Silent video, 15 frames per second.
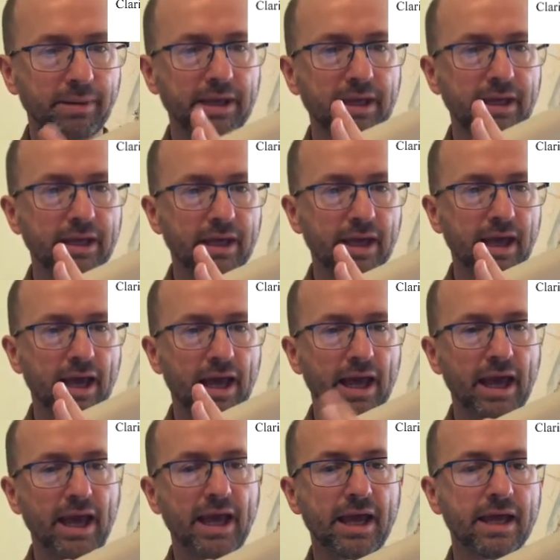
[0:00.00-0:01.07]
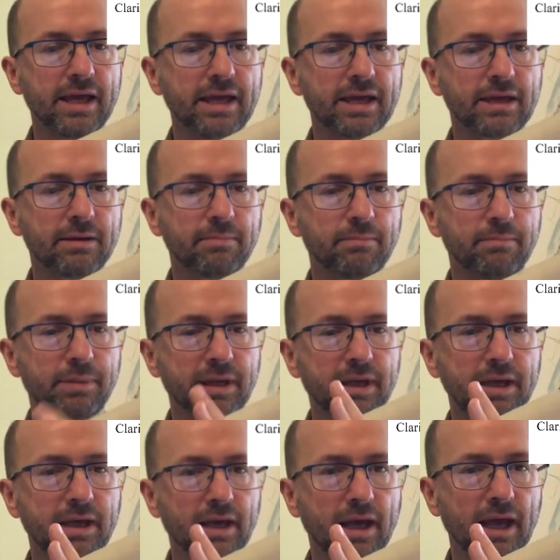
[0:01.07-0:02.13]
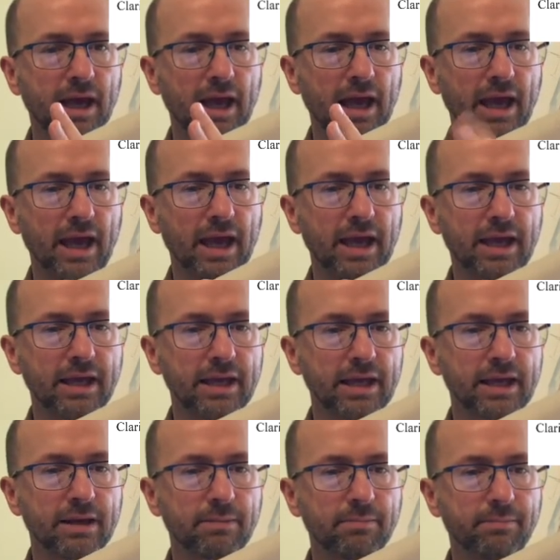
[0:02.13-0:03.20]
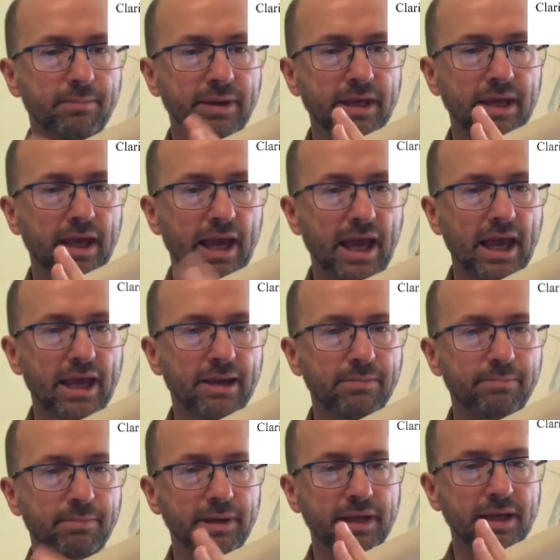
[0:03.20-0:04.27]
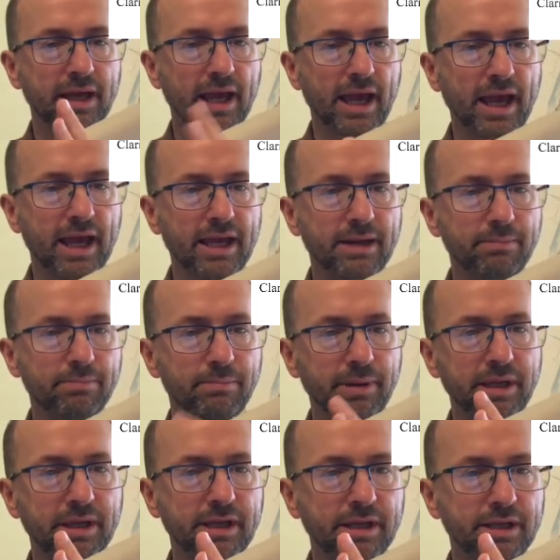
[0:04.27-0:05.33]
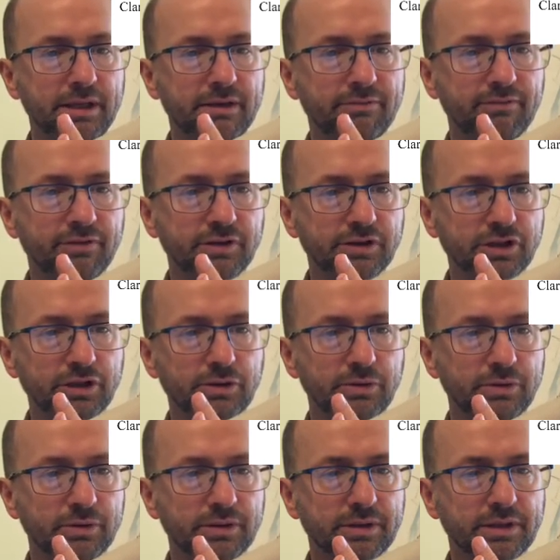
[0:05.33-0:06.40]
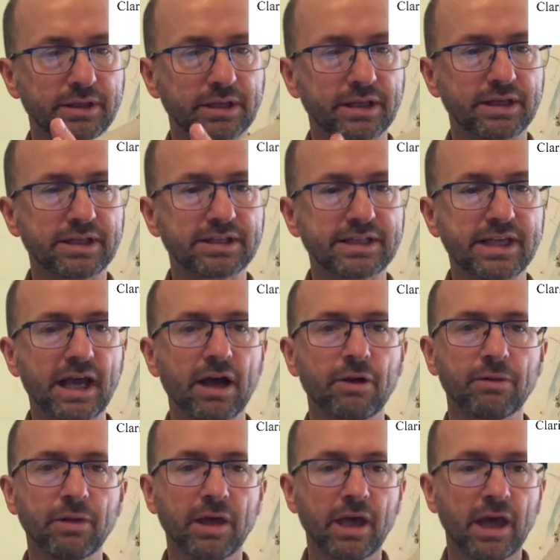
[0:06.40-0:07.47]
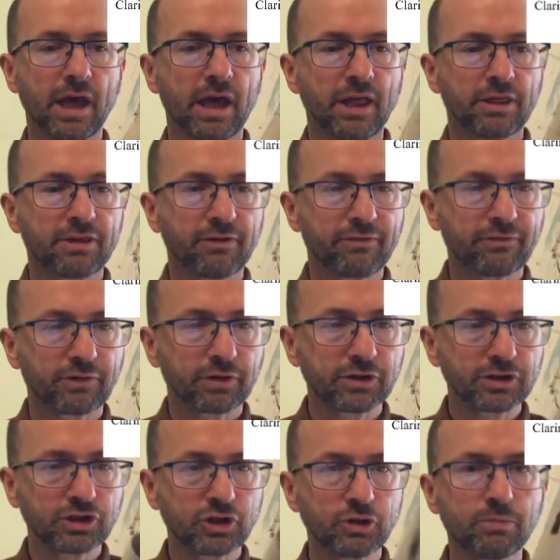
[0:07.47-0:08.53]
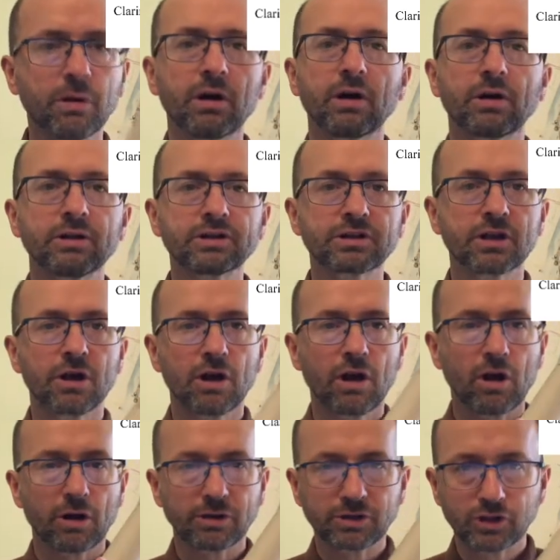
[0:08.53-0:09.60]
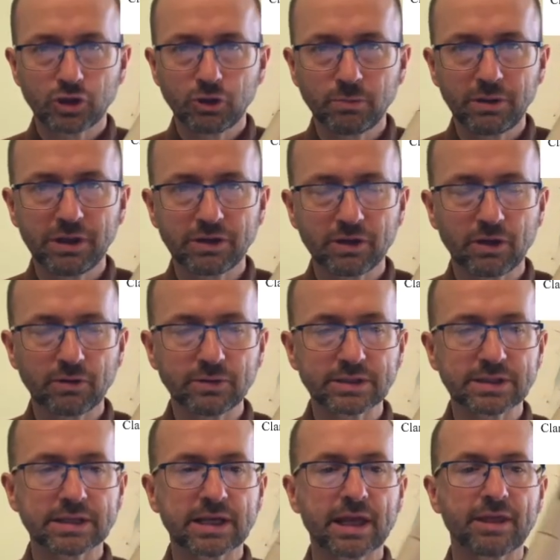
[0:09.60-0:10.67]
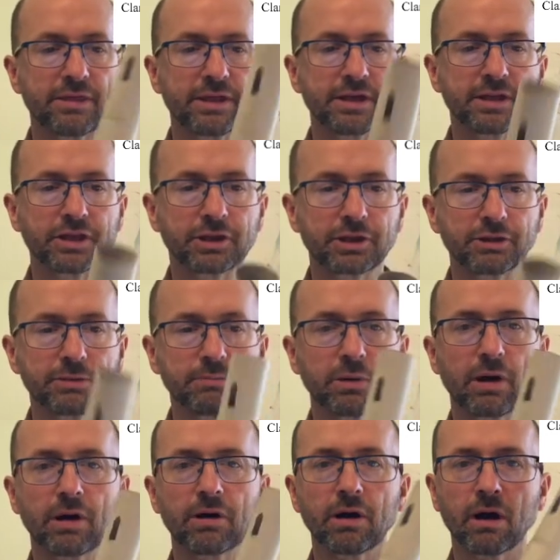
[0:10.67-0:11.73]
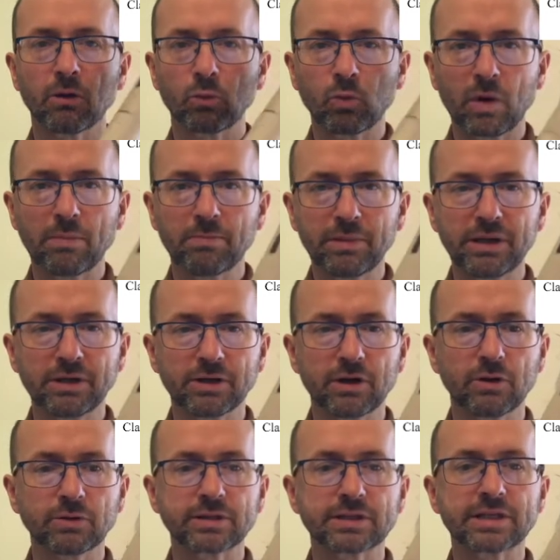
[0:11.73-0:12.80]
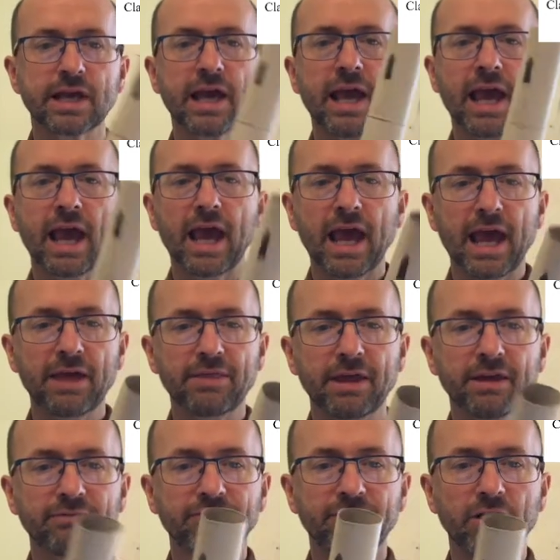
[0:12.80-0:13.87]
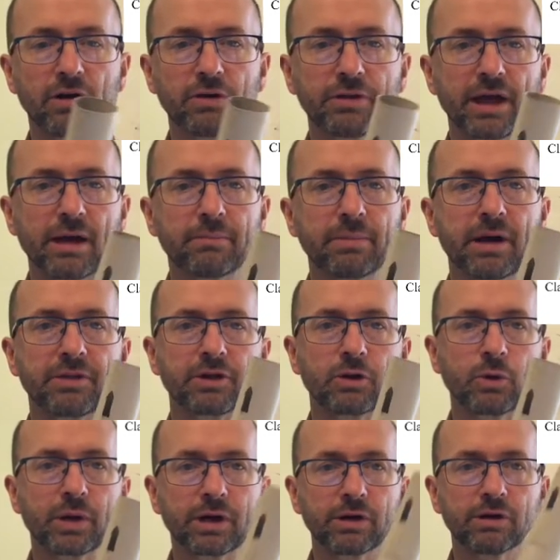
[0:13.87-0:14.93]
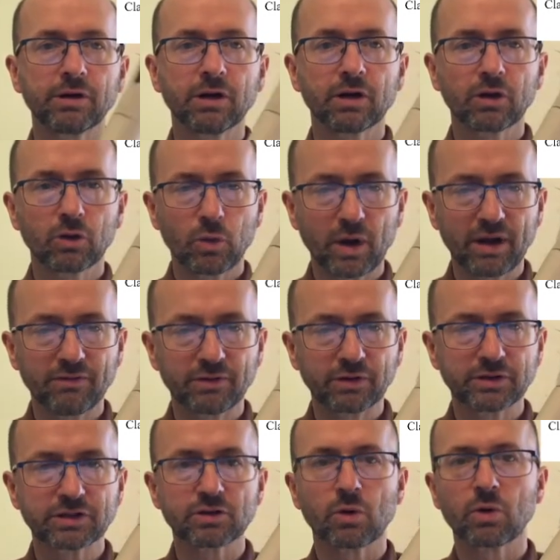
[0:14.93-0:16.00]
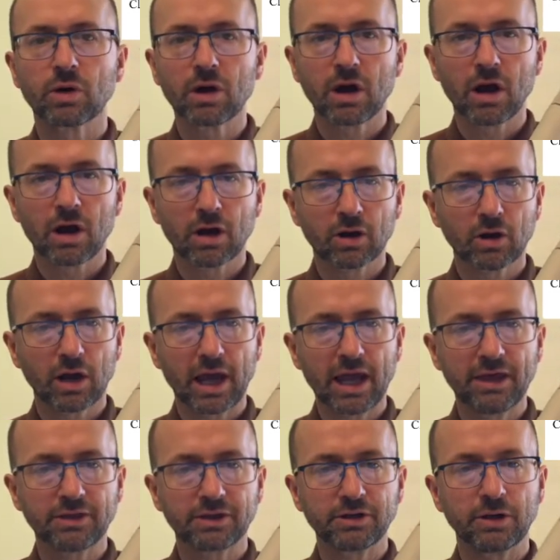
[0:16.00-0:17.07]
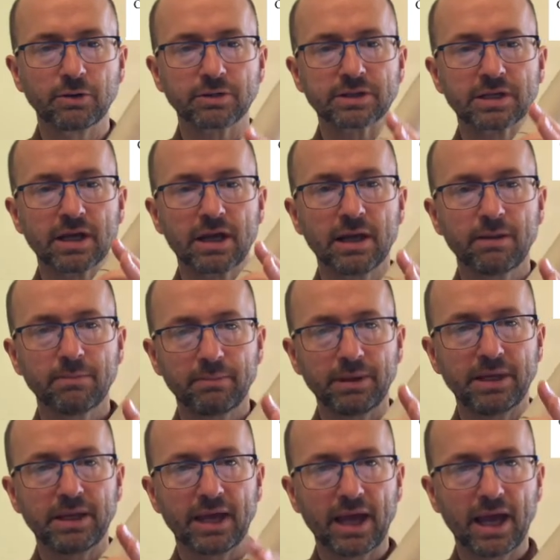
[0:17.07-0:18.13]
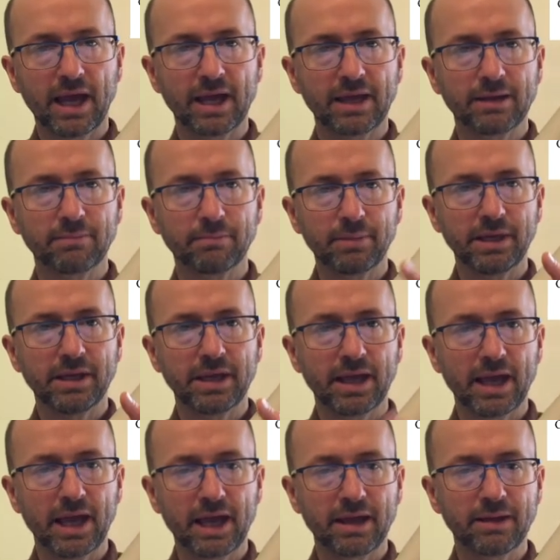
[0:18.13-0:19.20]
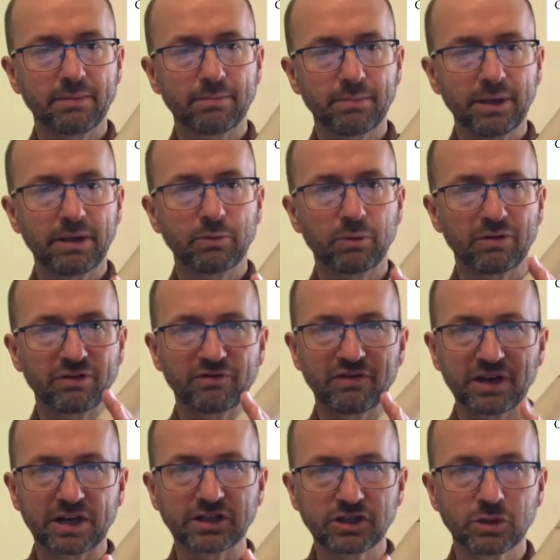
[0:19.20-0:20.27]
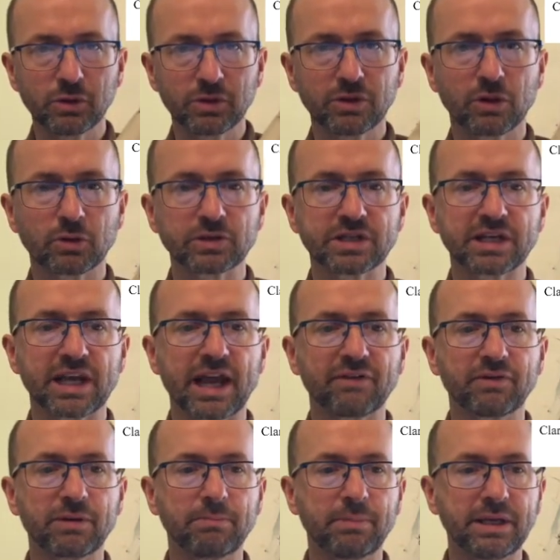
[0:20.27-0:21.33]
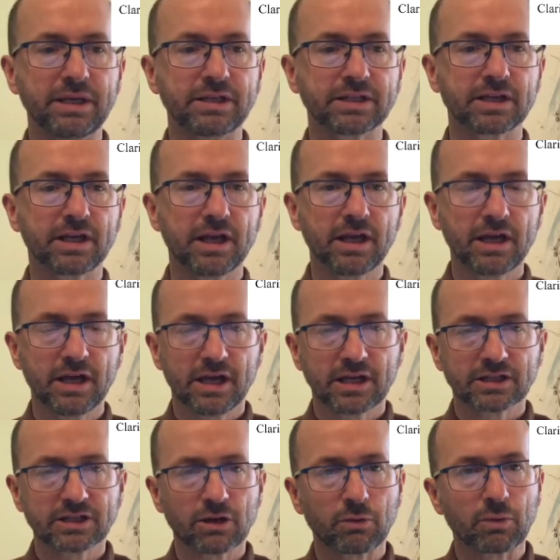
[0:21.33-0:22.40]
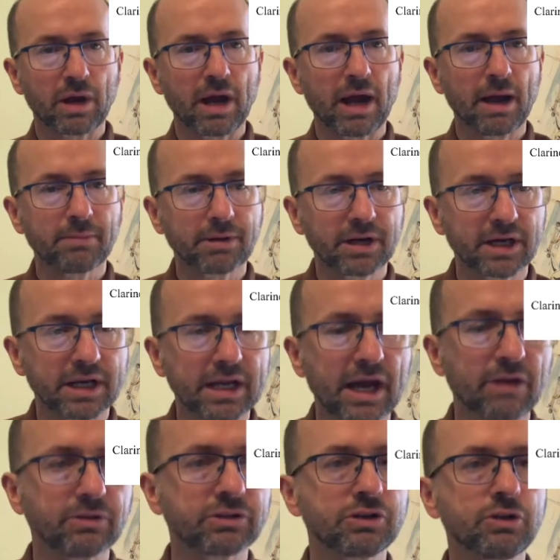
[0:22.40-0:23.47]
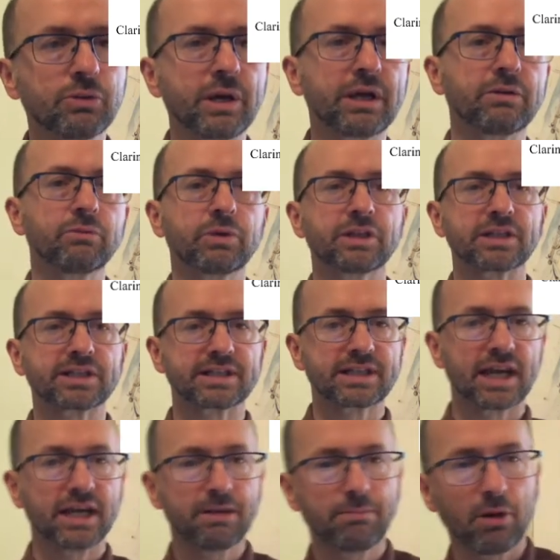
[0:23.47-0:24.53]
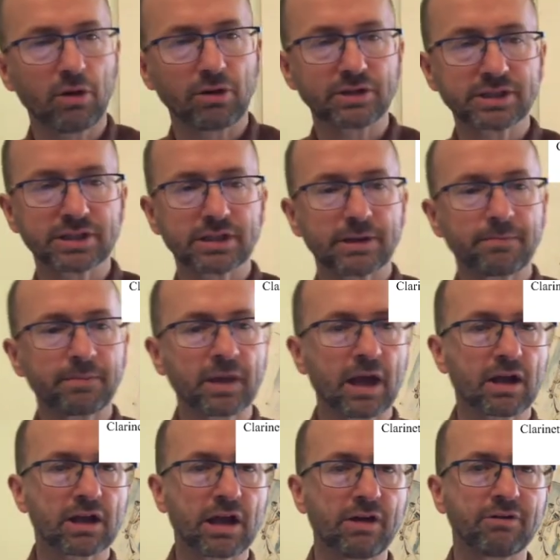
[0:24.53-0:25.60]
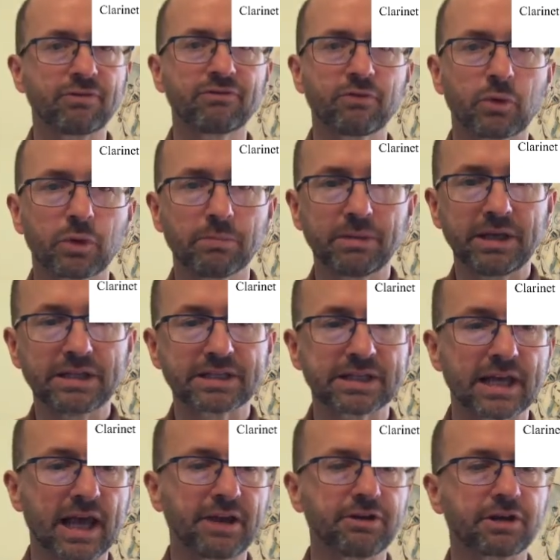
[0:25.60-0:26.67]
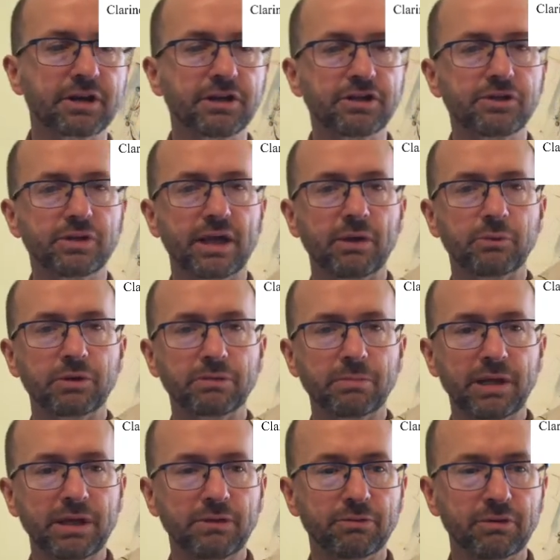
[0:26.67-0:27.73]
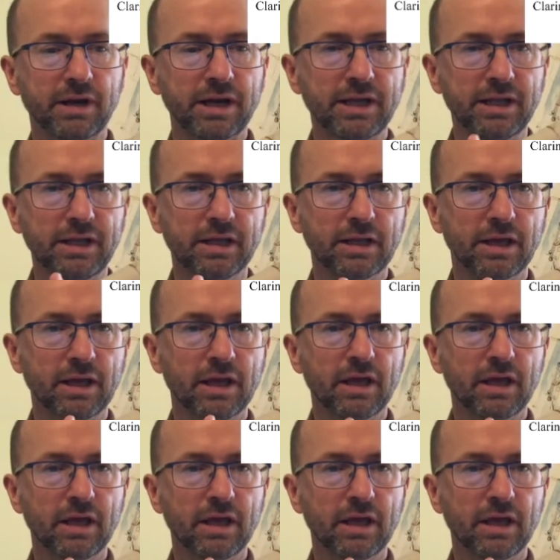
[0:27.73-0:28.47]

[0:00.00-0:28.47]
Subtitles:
B, A, B, A, B, A, B, A, B for 2. You see how the first 2 bars are 2-beat notes, then 3rd bar are 1-beat notes, and then follow that by the quicker quavers or 8th notes. B, A, B, A, B will fit 2 of those in every beat. So I'm going to count you in with a steady pulse. I'll count in 4 beats, and you're going to do that with me. Ready?